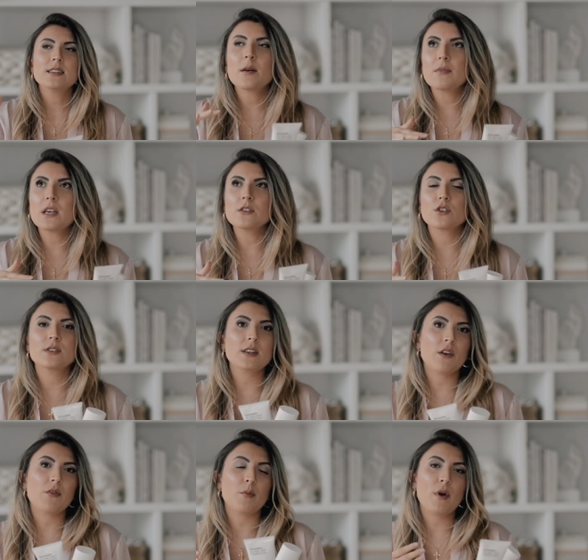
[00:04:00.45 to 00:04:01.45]
some things are
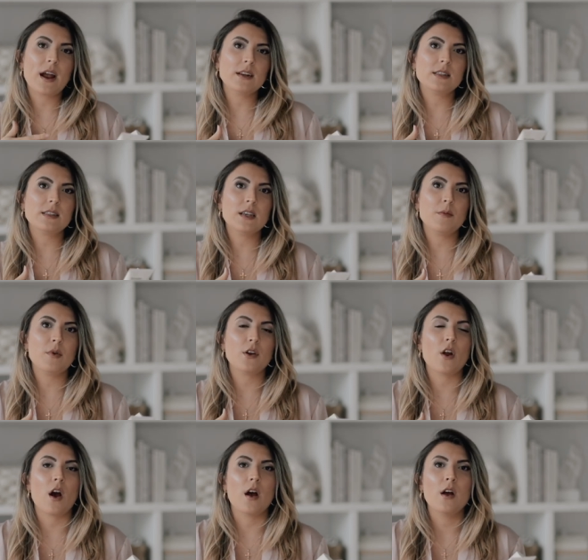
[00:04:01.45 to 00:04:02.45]
safe for pregnancy but
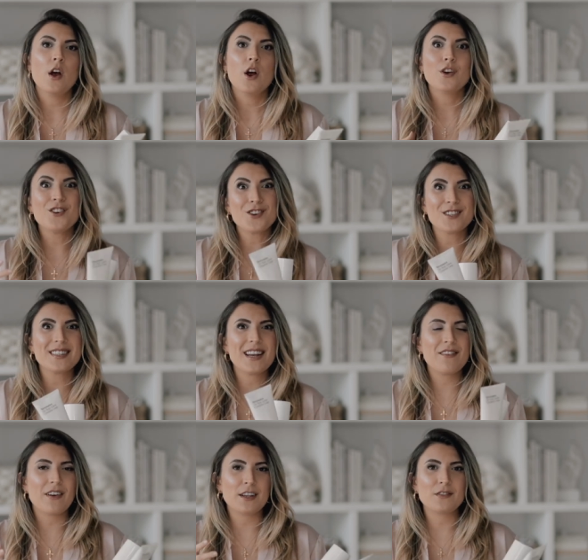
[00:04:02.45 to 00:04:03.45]
not
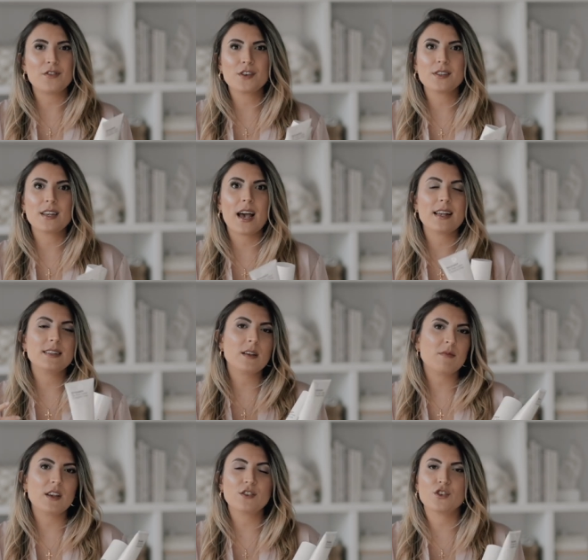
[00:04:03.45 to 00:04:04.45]
nursing vice versa and
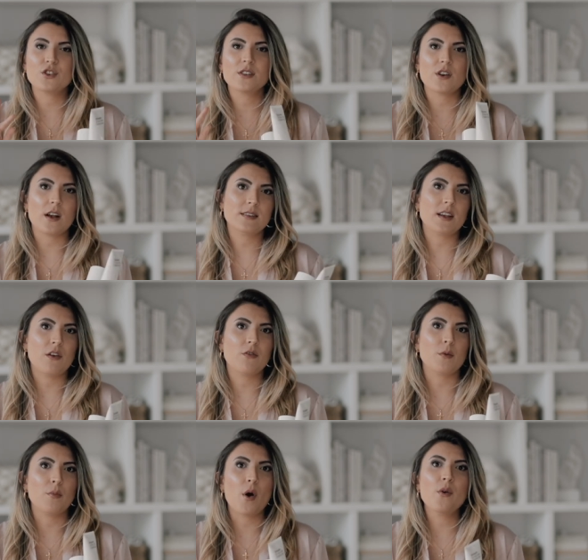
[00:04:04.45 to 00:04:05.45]
some things are just not safe
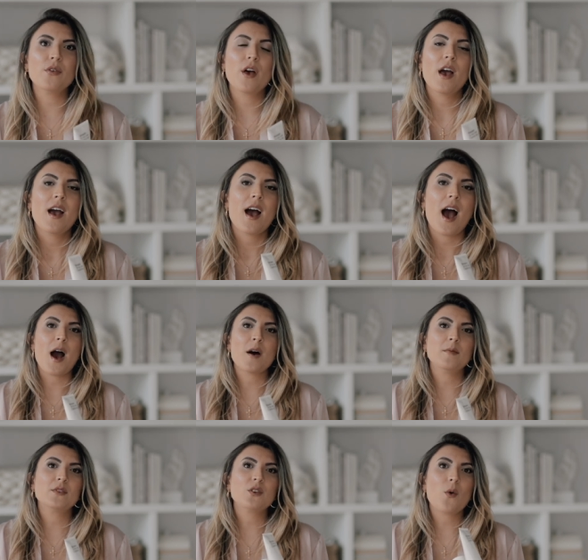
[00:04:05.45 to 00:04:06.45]
for both
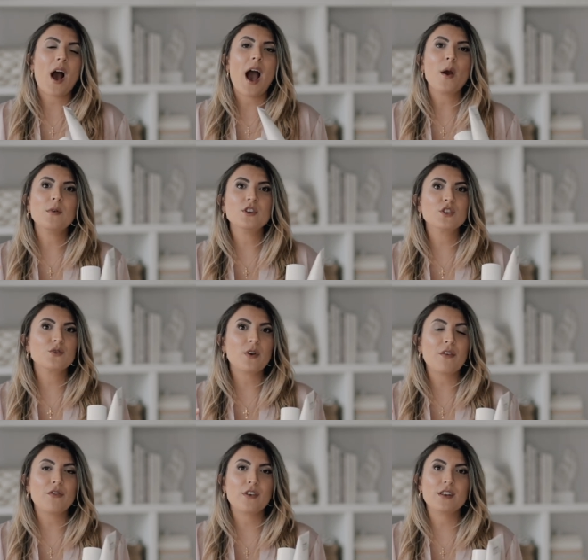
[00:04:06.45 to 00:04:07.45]
um, so I would just
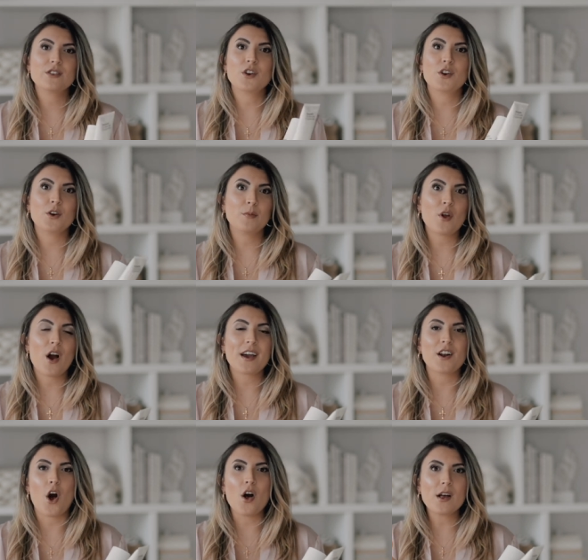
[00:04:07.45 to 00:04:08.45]
reference her blog
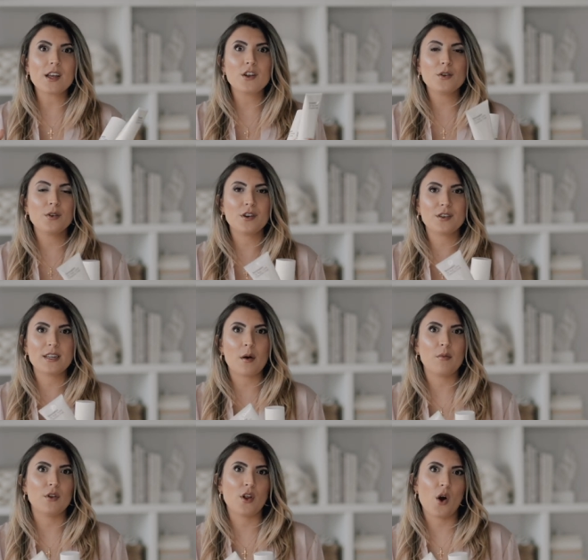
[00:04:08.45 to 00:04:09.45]
and I'll include her
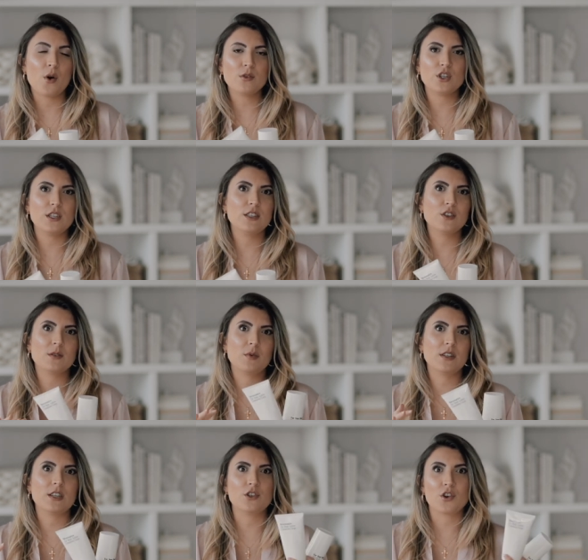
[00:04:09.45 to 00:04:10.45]
down below she's just
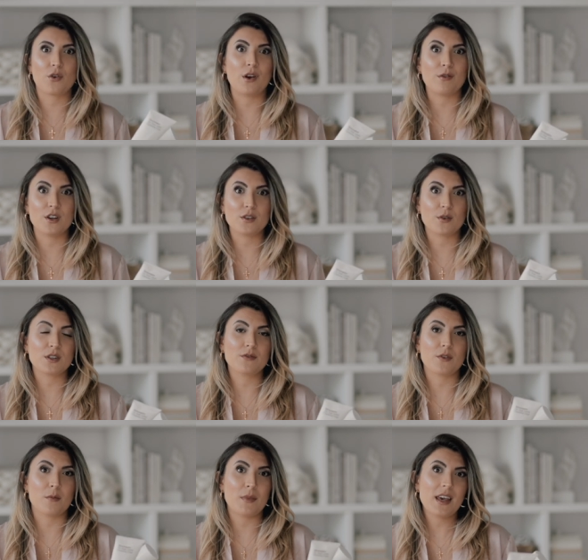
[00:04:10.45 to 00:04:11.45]
been such a great resource
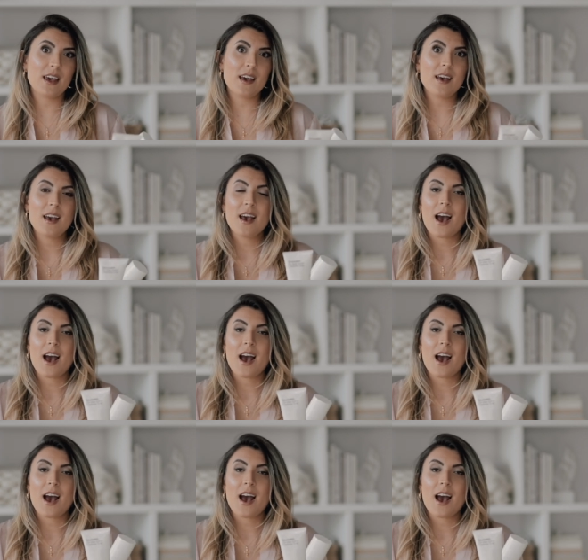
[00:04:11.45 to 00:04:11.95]
for me